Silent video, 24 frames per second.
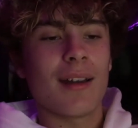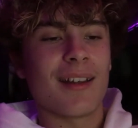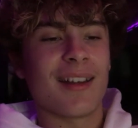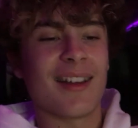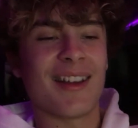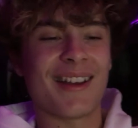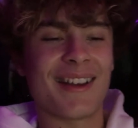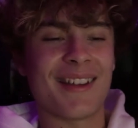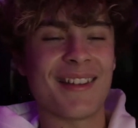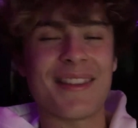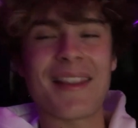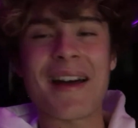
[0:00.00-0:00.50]

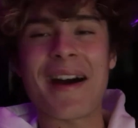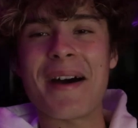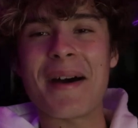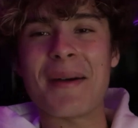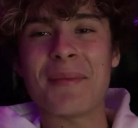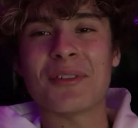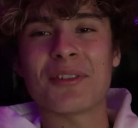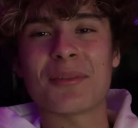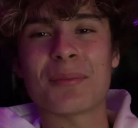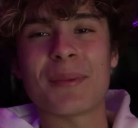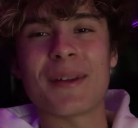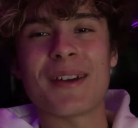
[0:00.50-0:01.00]
Nah,
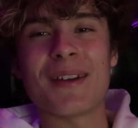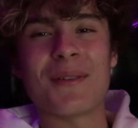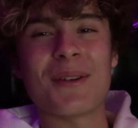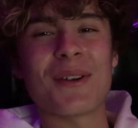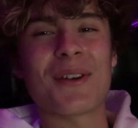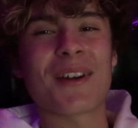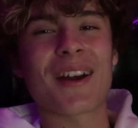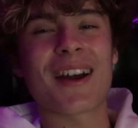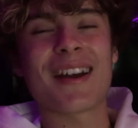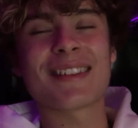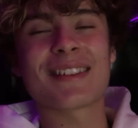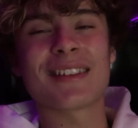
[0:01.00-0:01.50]
I'm just playing. We
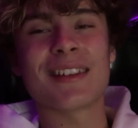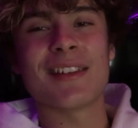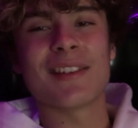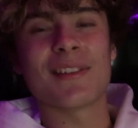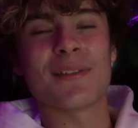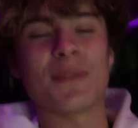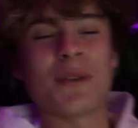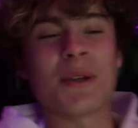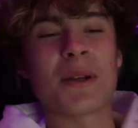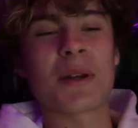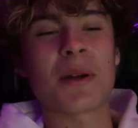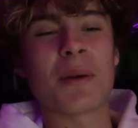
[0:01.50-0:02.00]
don't got tons
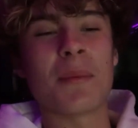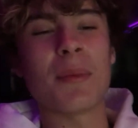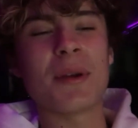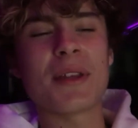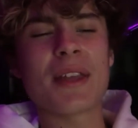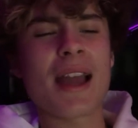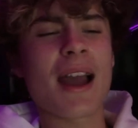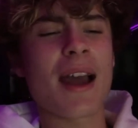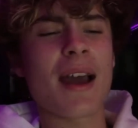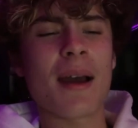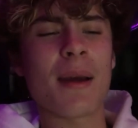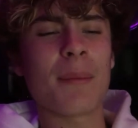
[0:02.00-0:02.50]
of income, but
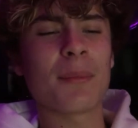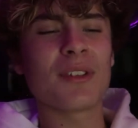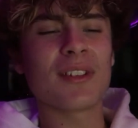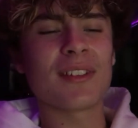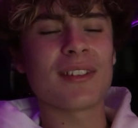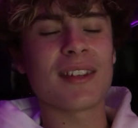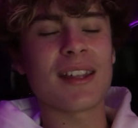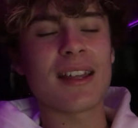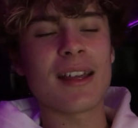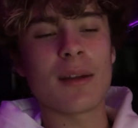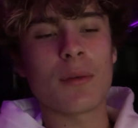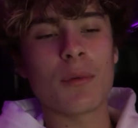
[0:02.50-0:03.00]
yeah, I'm
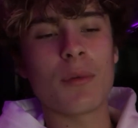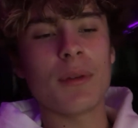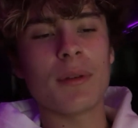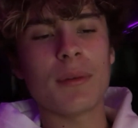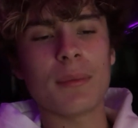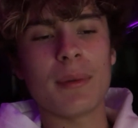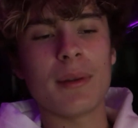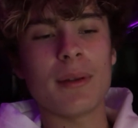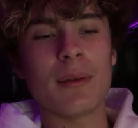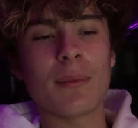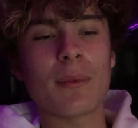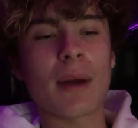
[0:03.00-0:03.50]
just
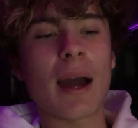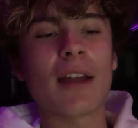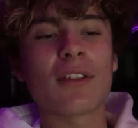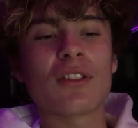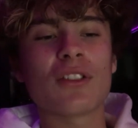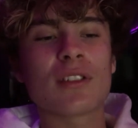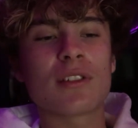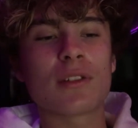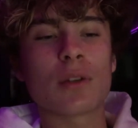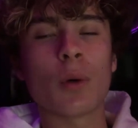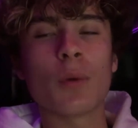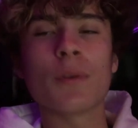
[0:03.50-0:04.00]
saying. I
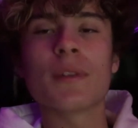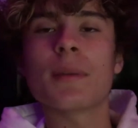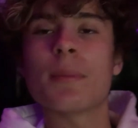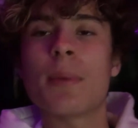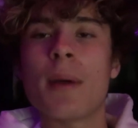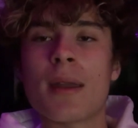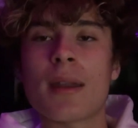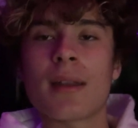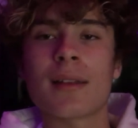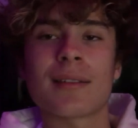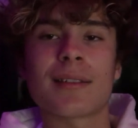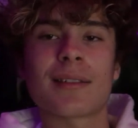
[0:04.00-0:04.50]
just don't
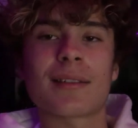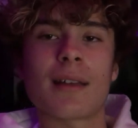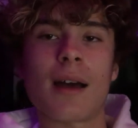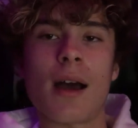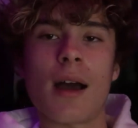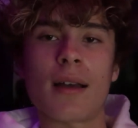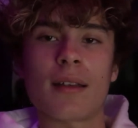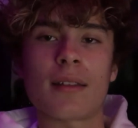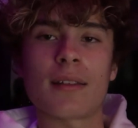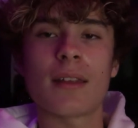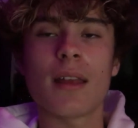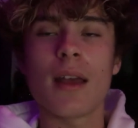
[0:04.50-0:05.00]
depend on
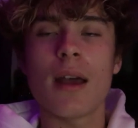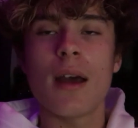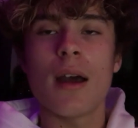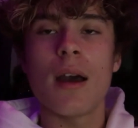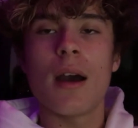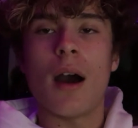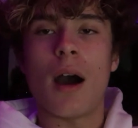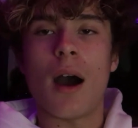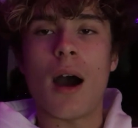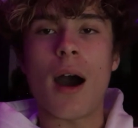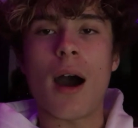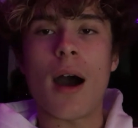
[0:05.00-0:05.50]
stocks
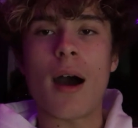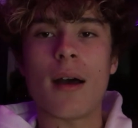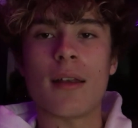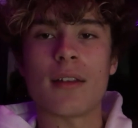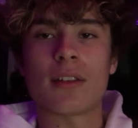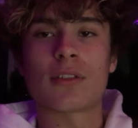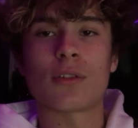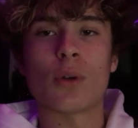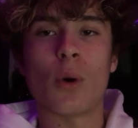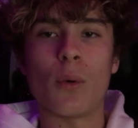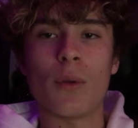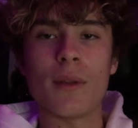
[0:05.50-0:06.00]

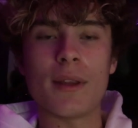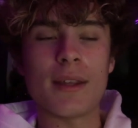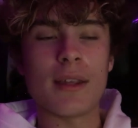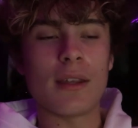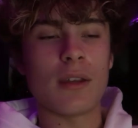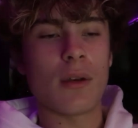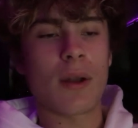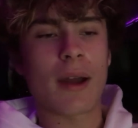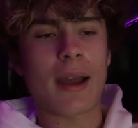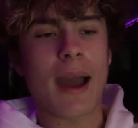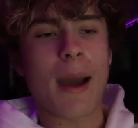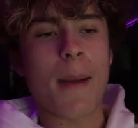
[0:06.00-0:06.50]
solely.
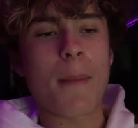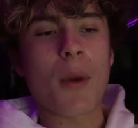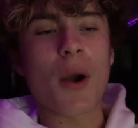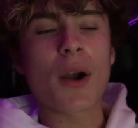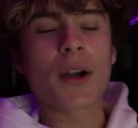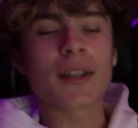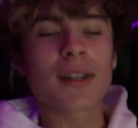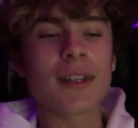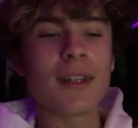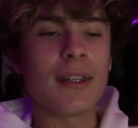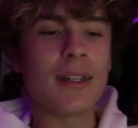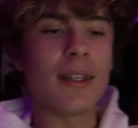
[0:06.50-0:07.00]
You know, I got
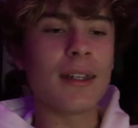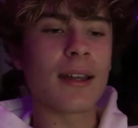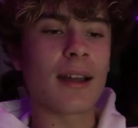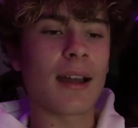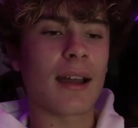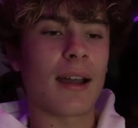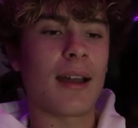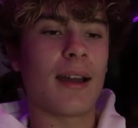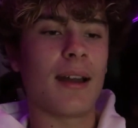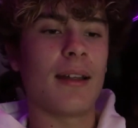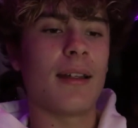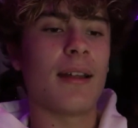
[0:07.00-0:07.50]
marketing,
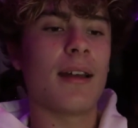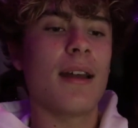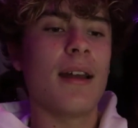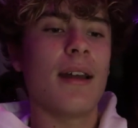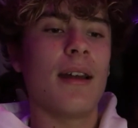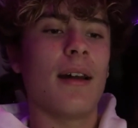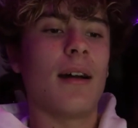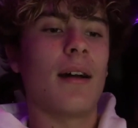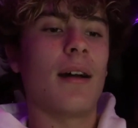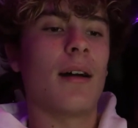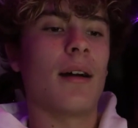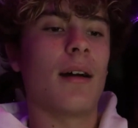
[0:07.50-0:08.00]
I
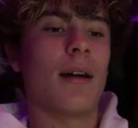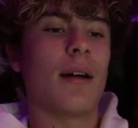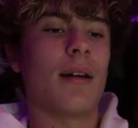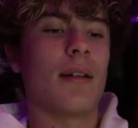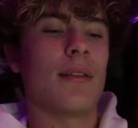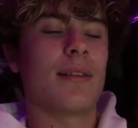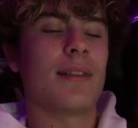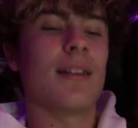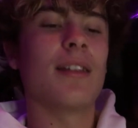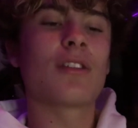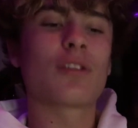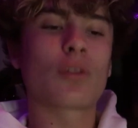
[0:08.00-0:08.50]

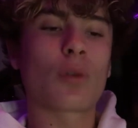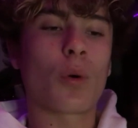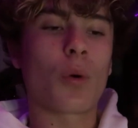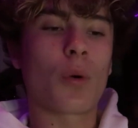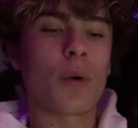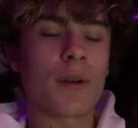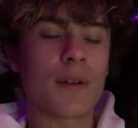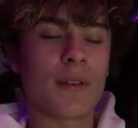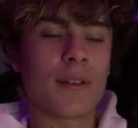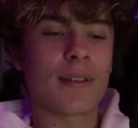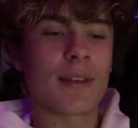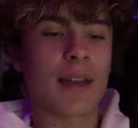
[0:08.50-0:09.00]
got
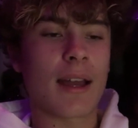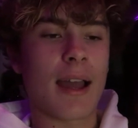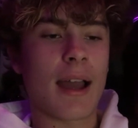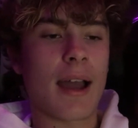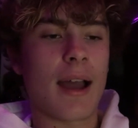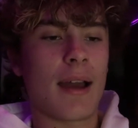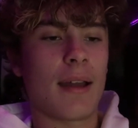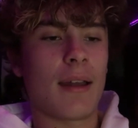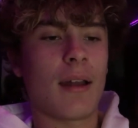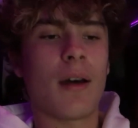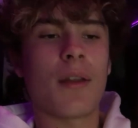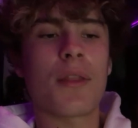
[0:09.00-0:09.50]
discords, I
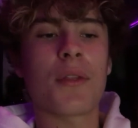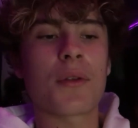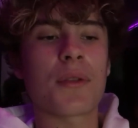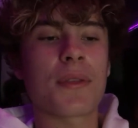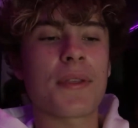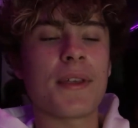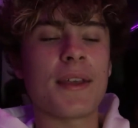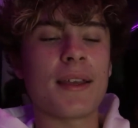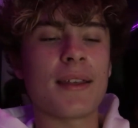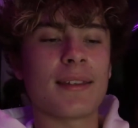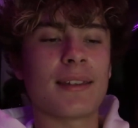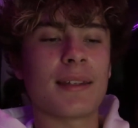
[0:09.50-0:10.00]
got other
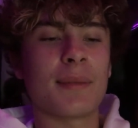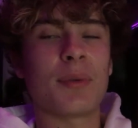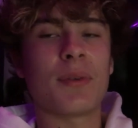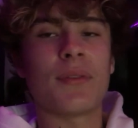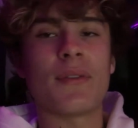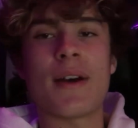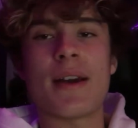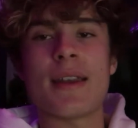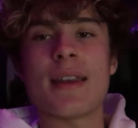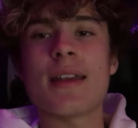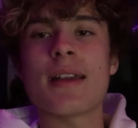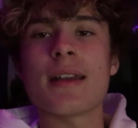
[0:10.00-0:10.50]
things that
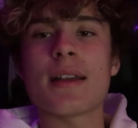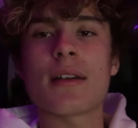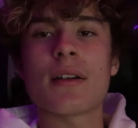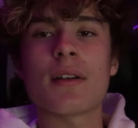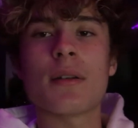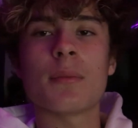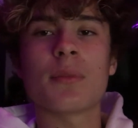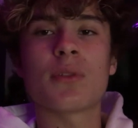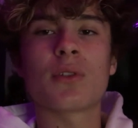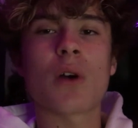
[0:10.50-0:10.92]
provide income.